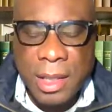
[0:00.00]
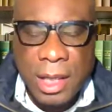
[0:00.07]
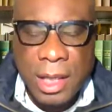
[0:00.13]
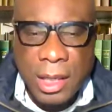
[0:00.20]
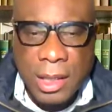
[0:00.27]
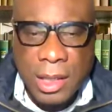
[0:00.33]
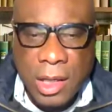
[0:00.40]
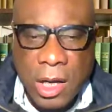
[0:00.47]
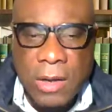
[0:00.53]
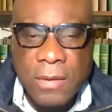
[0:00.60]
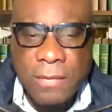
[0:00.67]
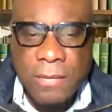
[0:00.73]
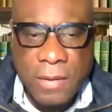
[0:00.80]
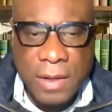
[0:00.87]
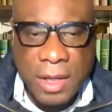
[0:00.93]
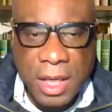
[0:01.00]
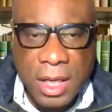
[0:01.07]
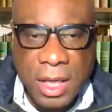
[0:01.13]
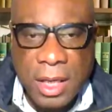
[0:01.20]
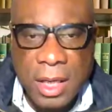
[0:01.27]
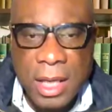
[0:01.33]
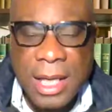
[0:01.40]
they
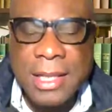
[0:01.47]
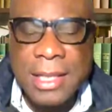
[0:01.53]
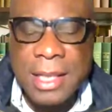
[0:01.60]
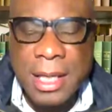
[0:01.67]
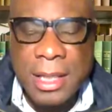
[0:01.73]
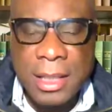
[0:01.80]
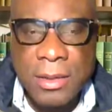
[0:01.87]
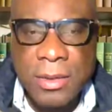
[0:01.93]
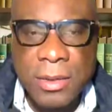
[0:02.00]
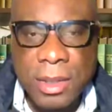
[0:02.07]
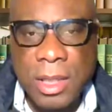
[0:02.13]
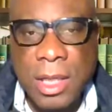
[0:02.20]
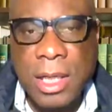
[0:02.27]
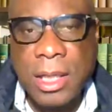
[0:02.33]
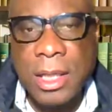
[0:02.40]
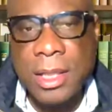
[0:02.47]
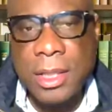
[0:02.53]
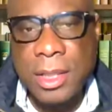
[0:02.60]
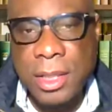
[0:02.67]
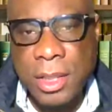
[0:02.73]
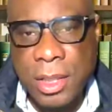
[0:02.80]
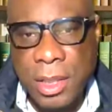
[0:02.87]
convey a technical
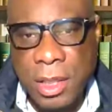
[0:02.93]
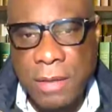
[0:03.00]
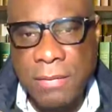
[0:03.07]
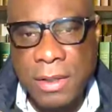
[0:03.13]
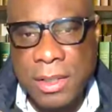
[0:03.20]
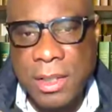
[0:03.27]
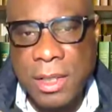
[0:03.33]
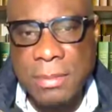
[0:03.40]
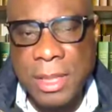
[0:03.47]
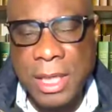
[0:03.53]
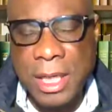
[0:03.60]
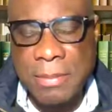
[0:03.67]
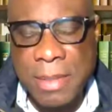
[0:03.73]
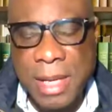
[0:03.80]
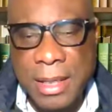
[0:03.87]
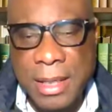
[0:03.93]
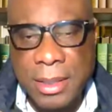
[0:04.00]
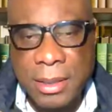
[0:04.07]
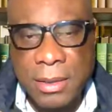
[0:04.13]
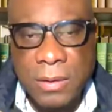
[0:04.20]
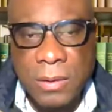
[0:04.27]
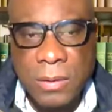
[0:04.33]
knowledge of the subject
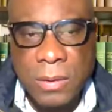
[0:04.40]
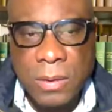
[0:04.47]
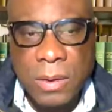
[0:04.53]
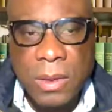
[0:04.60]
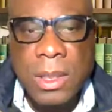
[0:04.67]
matter,